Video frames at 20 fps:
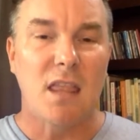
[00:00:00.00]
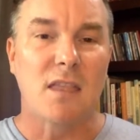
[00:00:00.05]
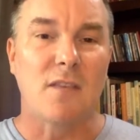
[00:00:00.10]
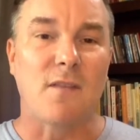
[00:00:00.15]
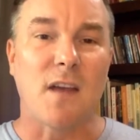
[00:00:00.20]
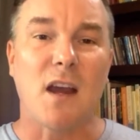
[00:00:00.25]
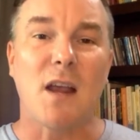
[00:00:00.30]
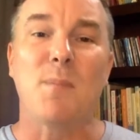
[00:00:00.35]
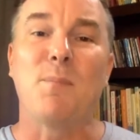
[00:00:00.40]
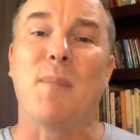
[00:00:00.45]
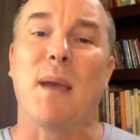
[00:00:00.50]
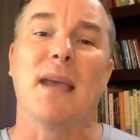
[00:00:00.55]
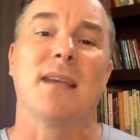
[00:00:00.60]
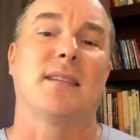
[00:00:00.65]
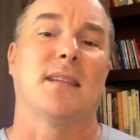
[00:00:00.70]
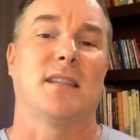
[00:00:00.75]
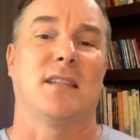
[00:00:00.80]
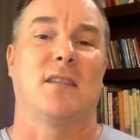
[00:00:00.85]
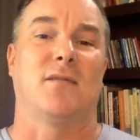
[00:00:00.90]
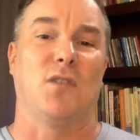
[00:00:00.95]
The very
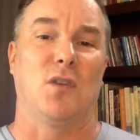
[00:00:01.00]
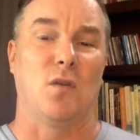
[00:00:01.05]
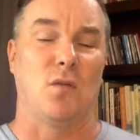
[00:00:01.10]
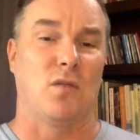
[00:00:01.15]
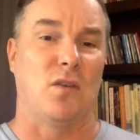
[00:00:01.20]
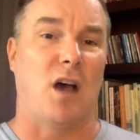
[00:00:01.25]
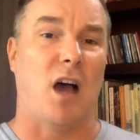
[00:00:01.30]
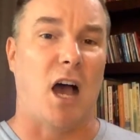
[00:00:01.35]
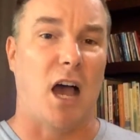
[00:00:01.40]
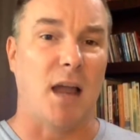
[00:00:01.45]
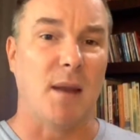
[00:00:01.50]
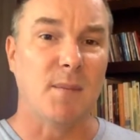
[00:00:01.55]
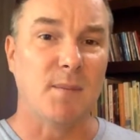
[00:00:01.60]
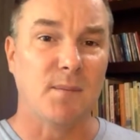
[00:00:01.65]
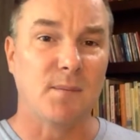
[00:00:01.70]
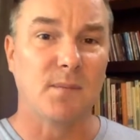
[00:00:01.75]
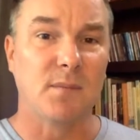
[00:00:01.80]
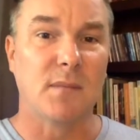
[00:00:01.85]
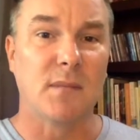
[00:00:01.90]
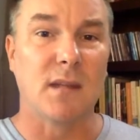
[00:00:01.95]
basis of New Thought
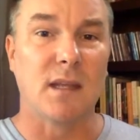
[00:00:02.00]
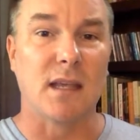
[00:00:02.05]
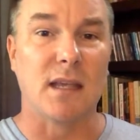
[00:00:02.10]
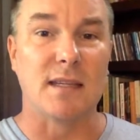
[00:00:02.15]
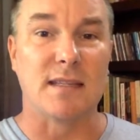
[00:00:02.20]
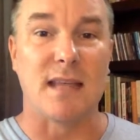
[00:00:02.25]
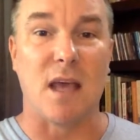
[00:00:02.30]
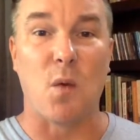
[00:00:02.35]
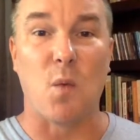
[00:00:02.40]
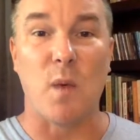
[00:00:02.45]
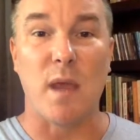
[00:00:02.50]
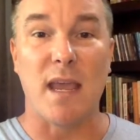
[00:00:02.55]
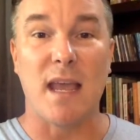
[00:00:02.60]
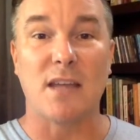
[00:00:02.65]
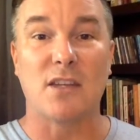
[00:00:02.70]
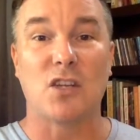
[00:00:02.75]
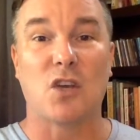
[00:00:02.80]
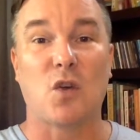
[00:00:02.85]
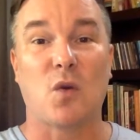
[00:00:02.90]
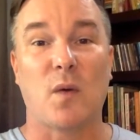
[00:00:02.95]
is that we
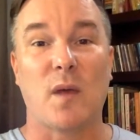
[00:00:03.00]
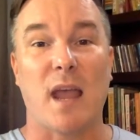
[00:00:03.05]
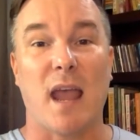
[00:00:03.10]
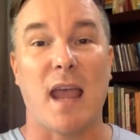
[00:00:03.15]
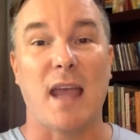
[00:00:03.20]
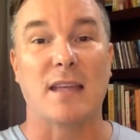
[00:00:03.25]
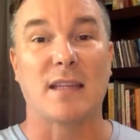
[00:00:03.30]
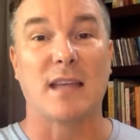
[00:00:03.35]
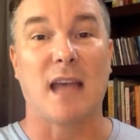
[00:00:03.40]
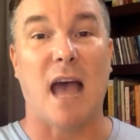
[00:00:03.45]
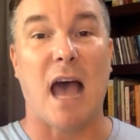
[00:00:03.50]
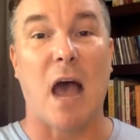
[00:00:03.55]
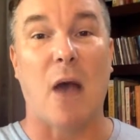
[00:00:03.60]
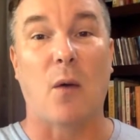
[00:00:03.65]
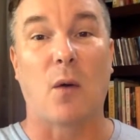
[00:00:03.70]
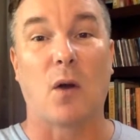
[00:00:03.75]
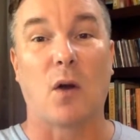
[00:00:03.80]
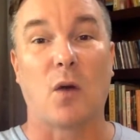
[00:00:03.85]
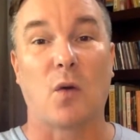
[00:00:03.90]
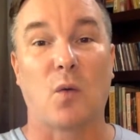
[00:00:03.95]
get to create
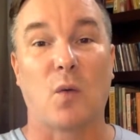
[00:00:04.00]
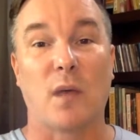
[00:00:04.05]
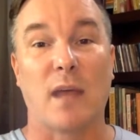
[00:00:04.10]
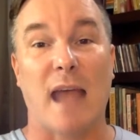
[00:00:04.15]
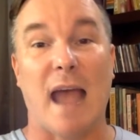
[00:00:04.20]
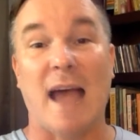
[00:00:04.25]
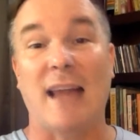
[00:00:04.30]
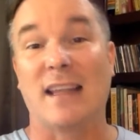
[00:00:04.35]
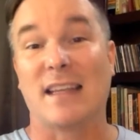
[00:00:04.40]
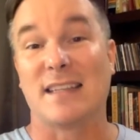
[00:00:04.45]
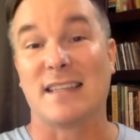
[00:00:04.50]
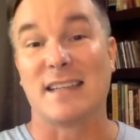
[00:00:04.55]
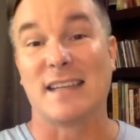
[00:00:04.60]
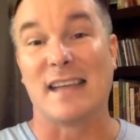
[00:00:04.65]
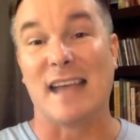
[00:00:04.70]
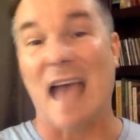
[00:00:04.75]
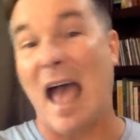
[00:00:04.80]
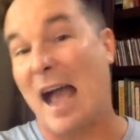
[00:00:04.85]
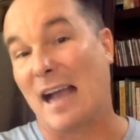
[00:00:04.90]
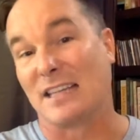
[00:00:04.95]
our
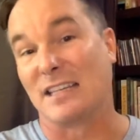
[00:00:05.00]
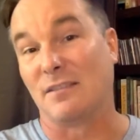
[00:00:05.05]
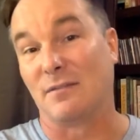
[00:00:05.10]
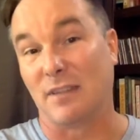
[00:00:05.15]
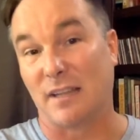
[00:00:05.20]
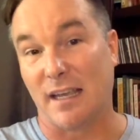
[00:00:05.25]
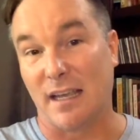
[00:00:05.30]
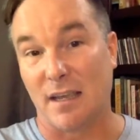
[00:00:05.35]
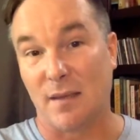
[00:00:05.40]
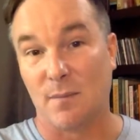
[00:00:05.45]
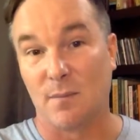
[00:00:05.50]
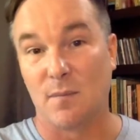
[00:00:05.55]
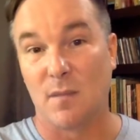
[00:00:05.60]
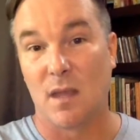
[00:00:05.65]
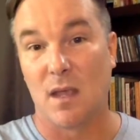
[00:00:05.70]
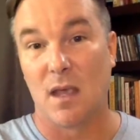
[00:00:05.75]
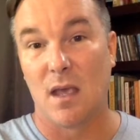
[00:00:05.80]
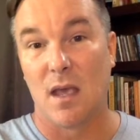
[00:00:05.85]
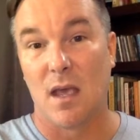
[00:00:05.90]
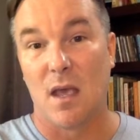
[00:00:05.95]
reality actively
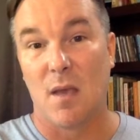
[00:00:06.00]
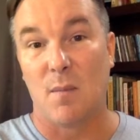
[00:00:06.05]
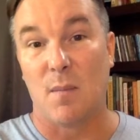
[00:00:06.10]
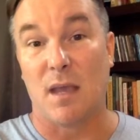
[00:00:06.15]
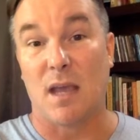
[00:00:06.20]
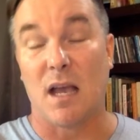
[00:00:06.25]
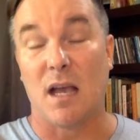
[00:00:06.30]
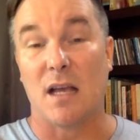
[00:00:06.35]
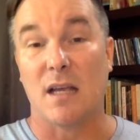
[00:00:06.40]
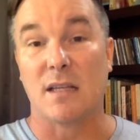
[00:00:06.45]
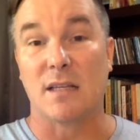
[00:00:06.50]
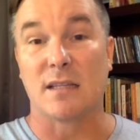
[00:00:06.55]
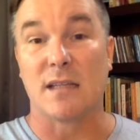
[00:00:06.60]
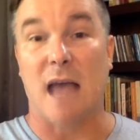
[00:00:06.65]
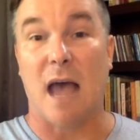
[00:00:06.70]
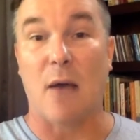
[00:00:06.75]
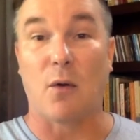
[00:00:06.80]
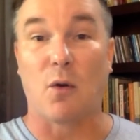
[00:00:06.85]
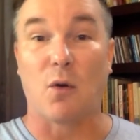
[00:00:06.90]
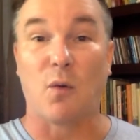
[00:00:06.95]
because
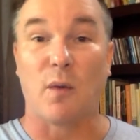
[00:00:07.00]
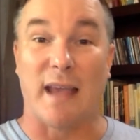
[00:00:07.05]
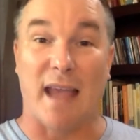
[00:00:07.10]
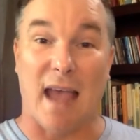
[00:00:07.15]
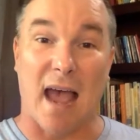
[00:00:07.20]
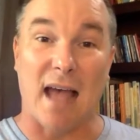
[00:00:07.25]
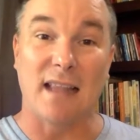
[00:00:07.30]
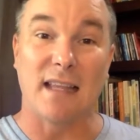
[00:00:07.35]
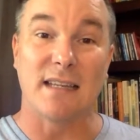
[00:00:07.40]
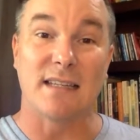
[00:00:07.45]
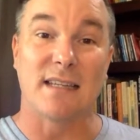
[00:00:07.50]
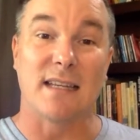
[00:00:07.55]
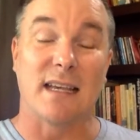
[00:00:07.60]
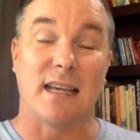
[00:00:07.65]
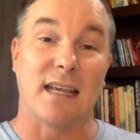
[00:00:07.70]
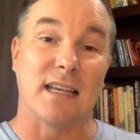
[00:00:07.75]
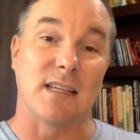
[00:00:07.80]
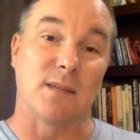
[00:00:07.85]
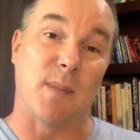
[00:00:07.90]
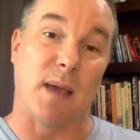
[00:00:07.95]
our
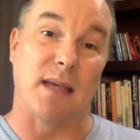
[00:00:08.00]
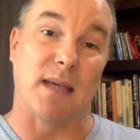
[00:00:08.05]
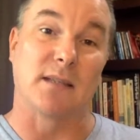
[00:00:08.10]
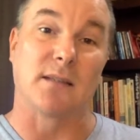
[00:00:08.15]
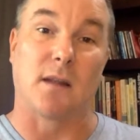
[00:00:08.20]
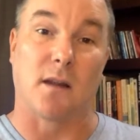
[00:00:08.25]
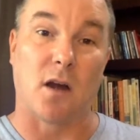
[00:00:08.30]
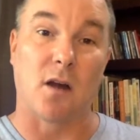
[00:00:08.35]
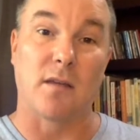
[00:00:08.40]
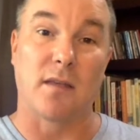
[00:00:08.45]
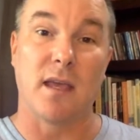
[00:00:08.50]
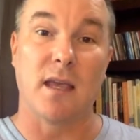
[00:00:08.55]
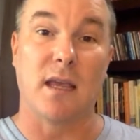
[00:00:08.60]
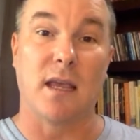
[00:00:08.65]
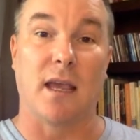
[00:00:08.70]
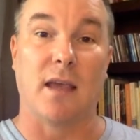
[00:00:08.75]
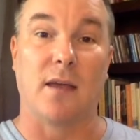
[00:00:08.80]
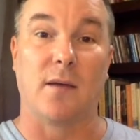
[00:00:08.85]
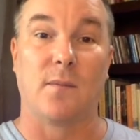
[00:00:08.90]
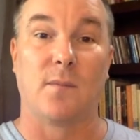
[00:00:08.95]
reality is based on our
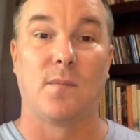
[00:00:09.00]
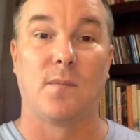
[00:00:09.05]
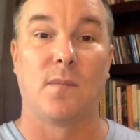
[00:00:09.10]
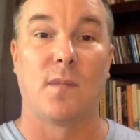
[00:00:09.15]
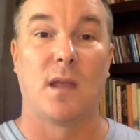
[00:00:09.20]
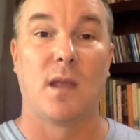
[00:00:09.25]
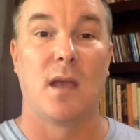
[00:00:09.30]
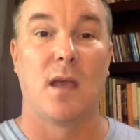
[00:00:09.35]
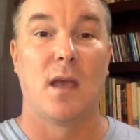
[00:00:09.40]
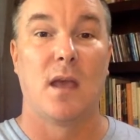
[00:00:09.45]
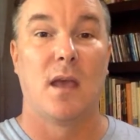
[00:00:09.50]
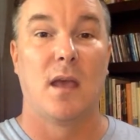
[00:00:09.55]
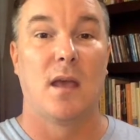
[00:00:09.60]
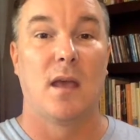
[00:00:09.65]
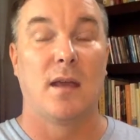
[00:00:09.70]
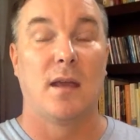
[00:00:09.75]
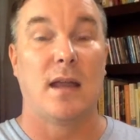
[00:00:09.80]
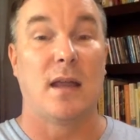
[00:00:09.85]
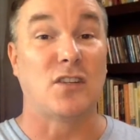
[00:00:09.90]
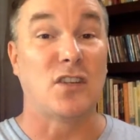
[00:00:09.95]
thinking.
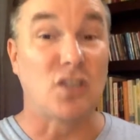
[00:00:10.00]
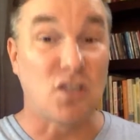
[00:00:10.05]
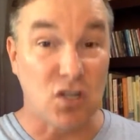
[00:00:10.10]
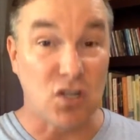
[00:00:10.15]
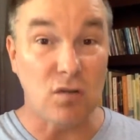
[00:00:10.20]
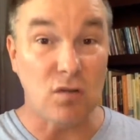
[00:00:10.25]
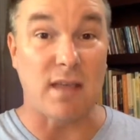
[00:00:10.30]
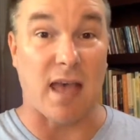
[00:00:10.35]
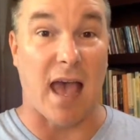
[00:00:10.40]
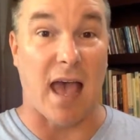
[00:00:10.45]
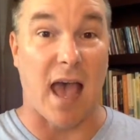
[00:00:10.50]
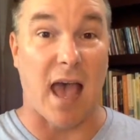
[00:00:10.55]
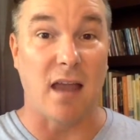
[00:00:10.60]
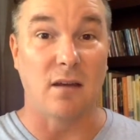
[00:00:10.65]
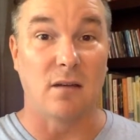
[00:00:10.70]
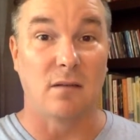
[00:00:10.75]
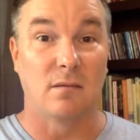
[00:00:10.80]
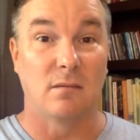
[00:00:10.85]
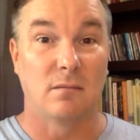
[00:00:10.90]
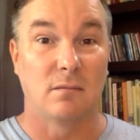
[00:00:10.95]
Now, to do
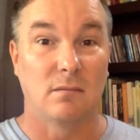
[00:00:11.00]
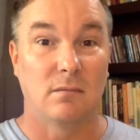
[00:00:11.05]
that,